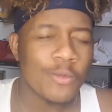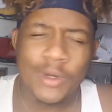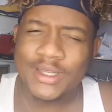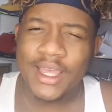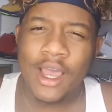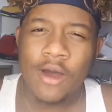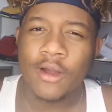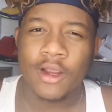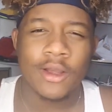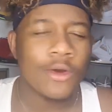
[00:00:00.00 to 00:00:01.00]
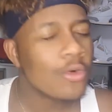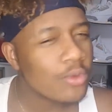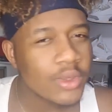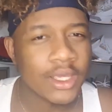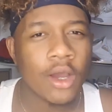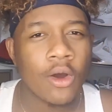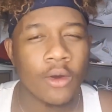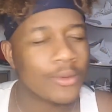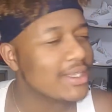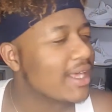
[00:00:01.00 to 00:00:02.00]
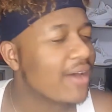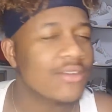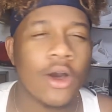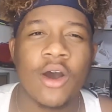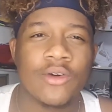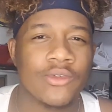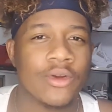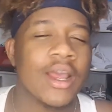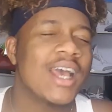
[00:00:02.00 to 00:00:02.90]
what they are, who they are, what they have to offer.